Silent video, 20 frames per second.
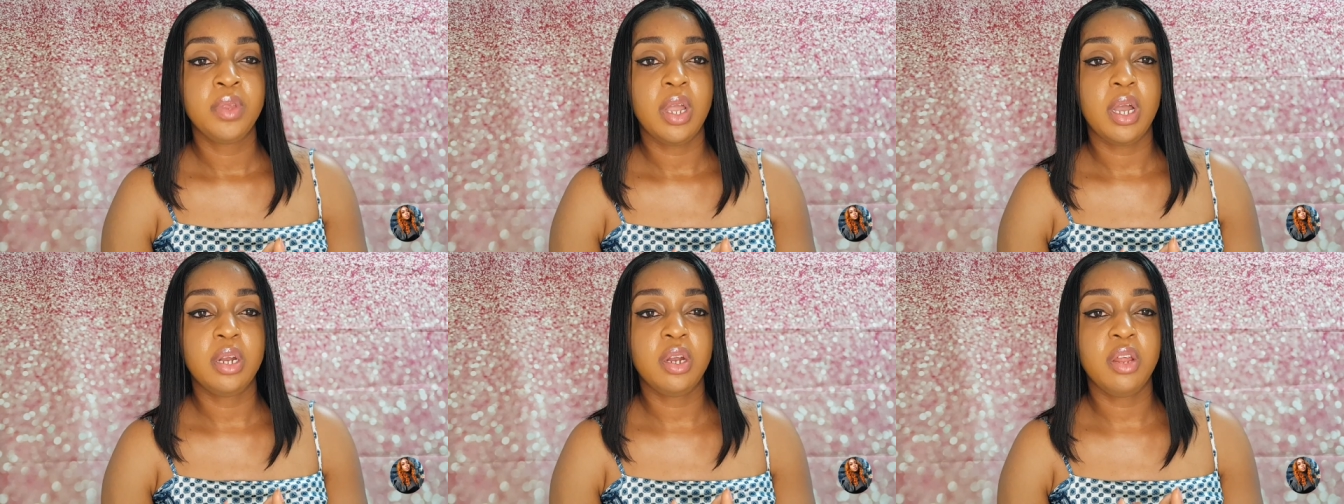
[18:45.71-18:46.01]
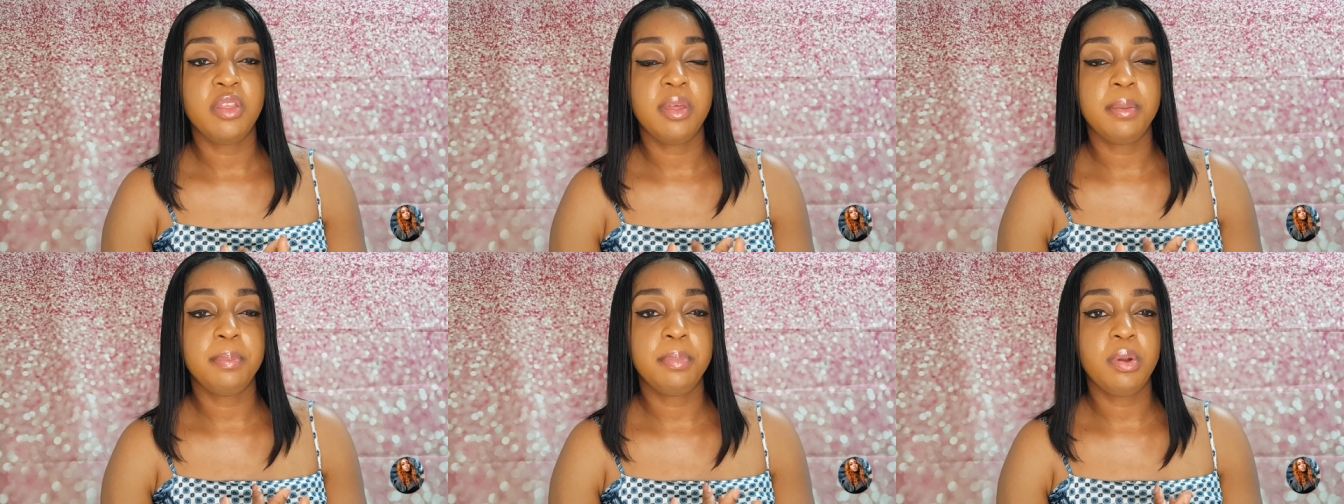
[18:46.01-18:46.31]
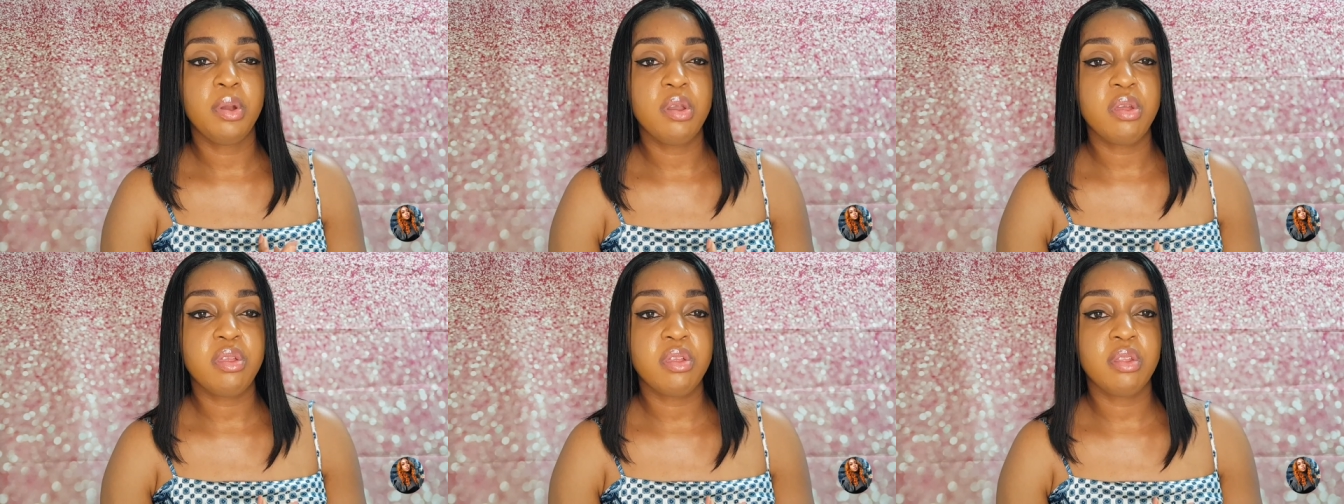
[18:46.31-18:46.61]
another
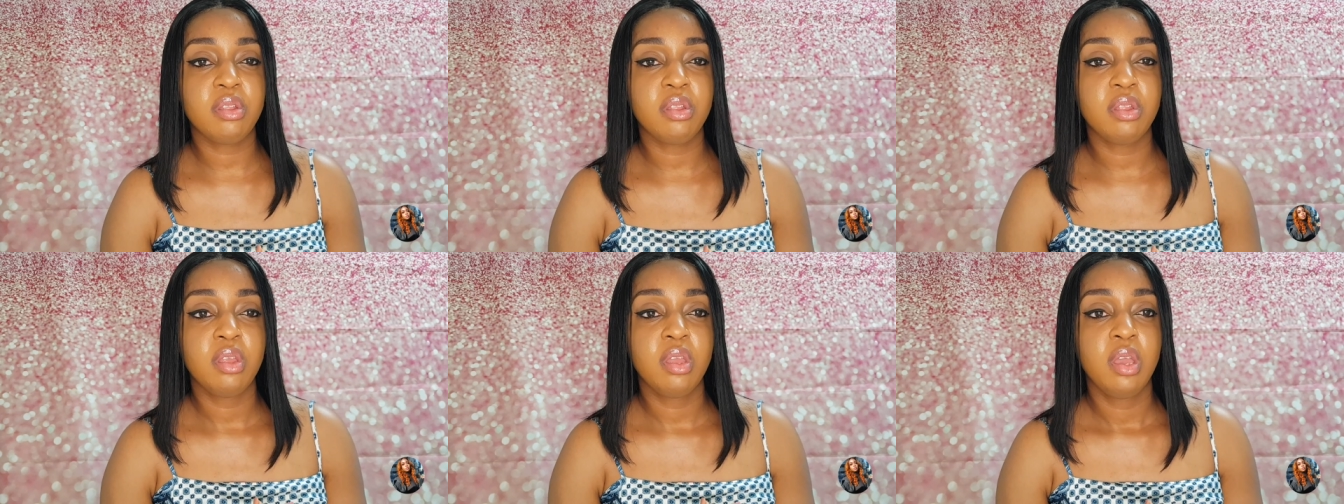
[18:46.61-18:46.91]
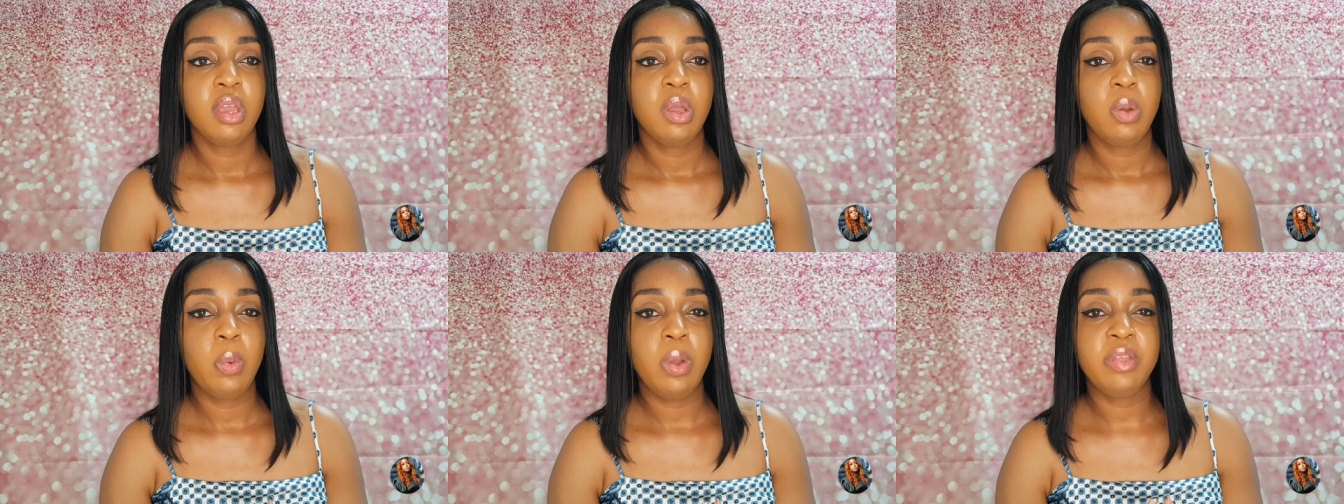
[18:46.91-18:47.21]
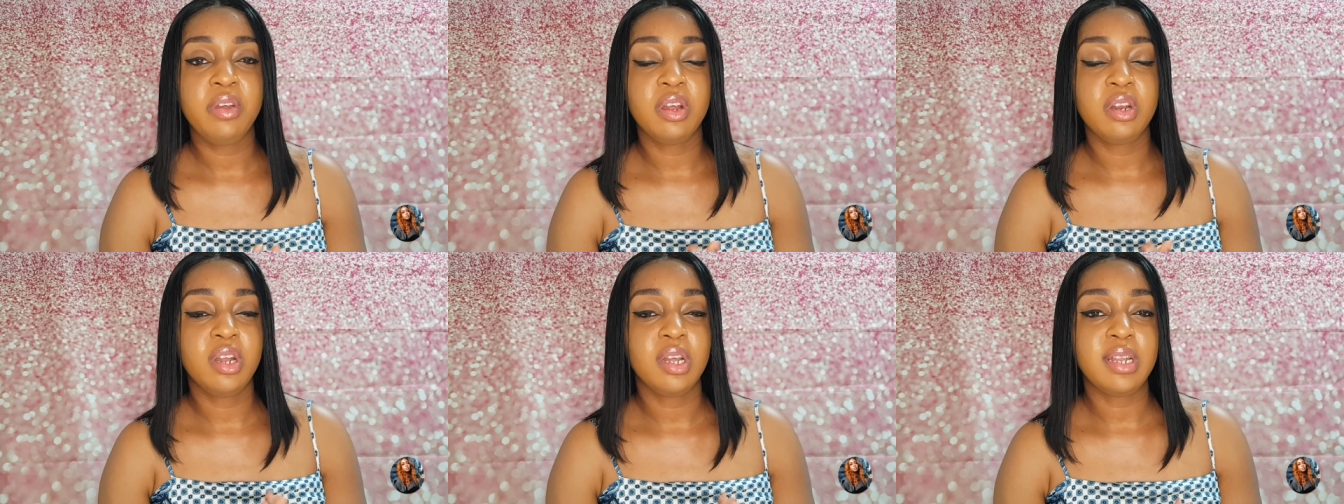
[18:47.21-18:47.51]
person
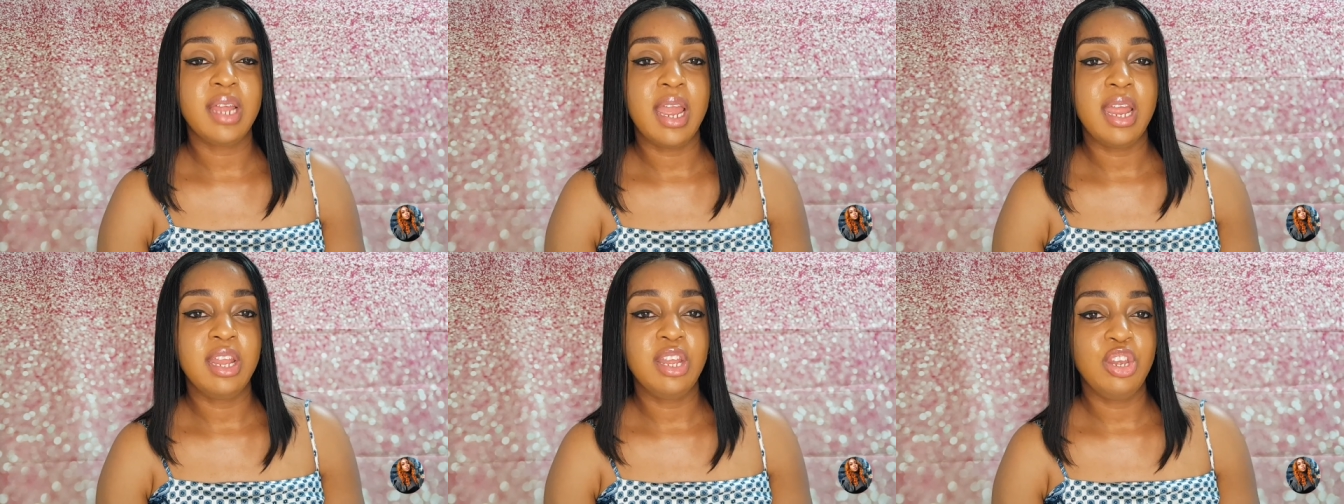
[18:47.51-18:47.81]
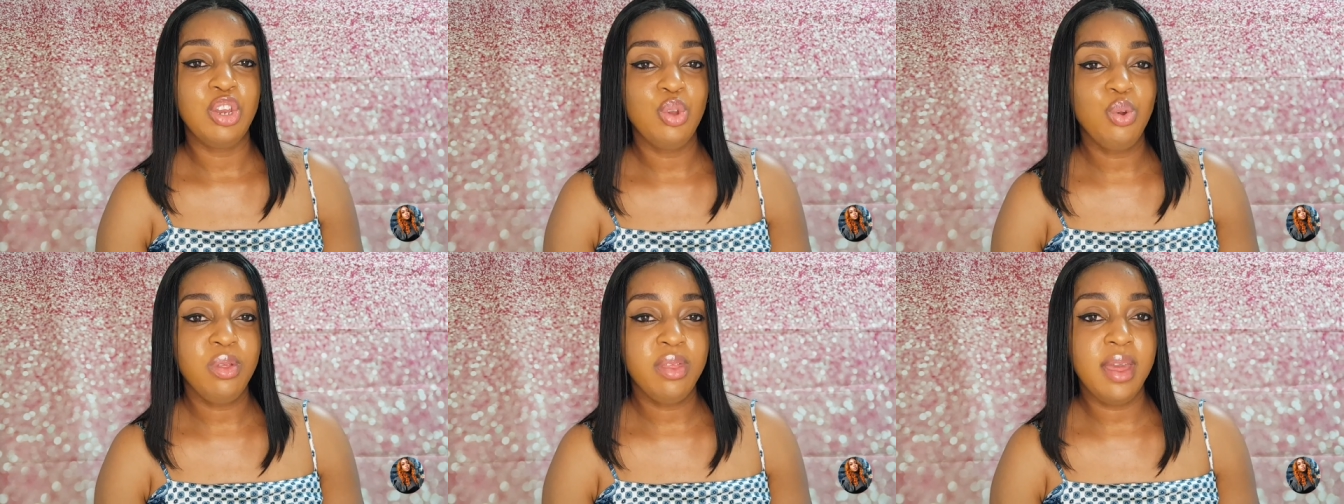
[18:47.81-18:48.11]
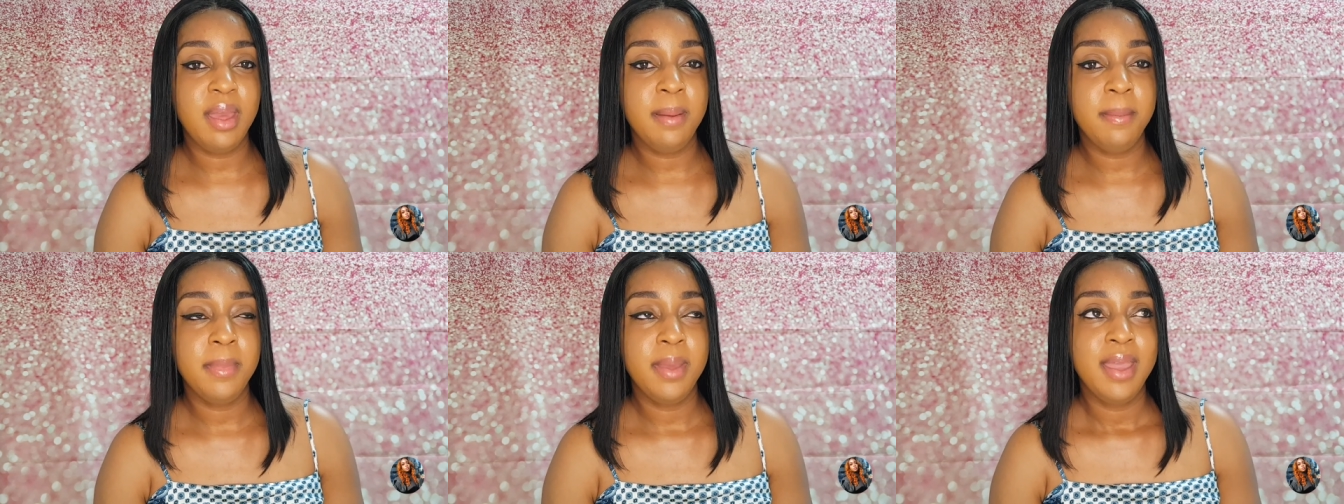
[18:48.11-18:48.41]
whether or not I knew
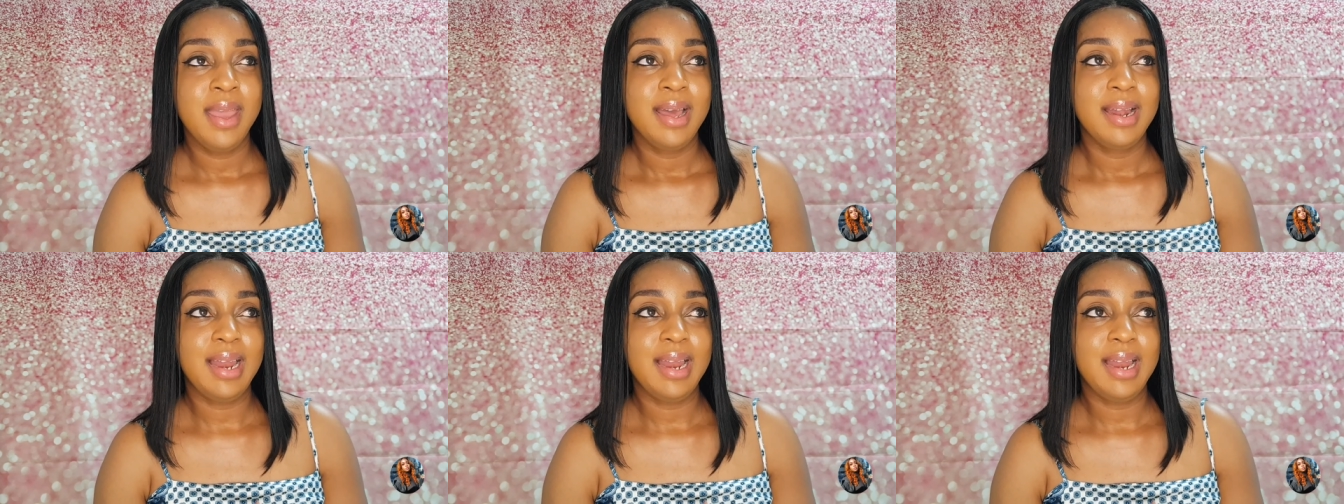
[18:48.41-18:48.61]
them.